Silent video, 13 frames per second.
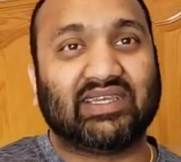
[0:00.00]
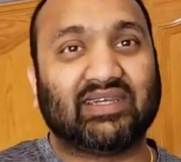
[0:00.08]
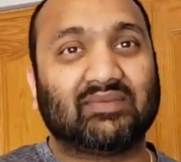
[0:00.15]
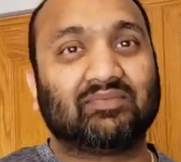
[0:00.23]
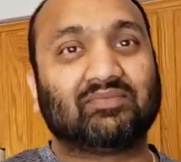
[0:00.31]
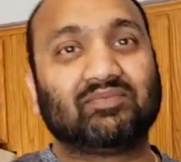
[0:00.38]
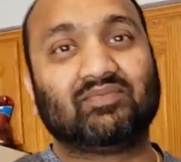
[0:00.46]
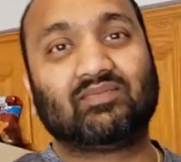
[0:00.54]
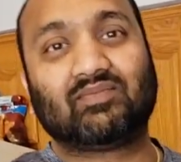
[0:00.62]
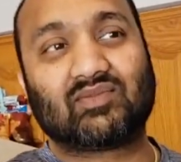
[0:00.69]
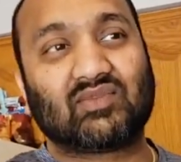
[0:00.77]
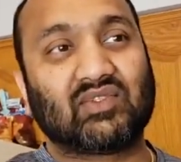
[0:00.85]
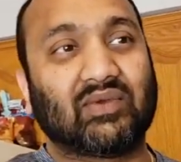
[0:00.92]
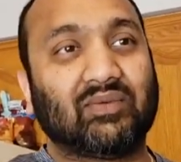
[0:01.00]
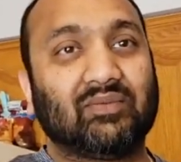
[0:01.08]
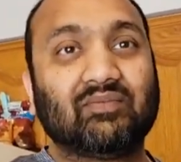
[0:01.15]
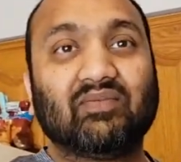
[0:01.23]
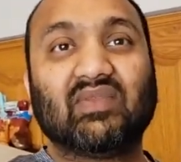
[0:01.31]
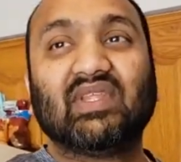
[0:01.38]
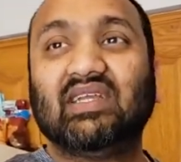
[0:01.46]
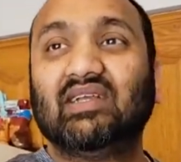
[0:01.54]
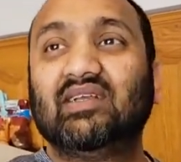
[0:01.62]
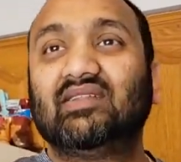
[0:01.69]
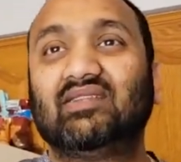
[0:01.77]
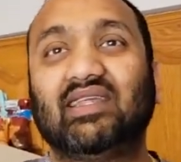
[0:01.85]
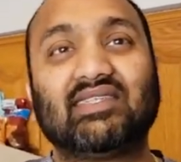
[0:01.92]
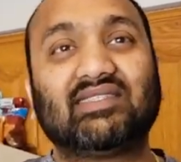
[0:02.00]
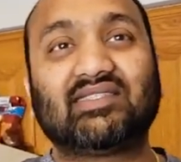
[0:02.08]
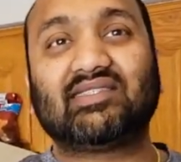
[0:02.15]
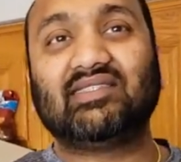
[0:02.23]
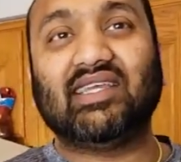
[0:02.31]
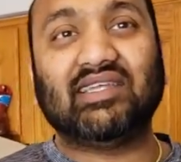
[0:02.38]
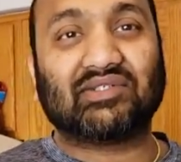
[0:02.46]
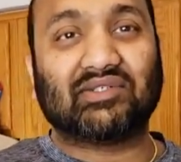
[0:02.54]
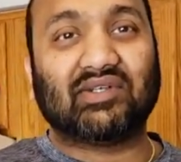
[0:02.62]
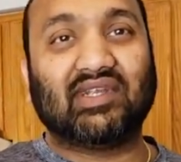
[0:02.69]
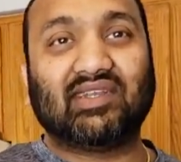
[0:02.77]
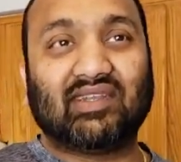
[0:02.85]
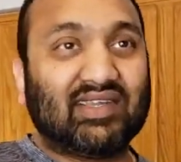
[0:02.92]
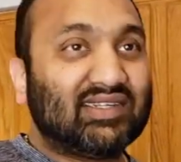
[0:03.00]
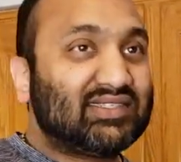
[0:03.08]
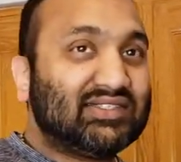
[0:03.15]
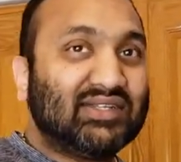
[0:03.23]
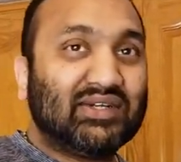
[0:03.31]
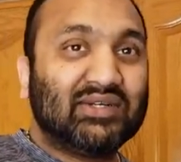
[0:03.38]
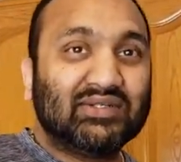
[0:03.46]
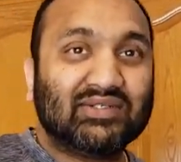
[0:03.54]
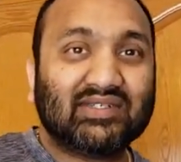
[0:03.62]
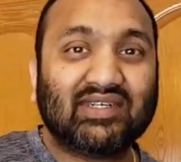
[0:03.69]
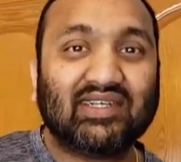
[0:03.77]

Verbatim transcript: Yeah. So, that's nature, right? Let us know.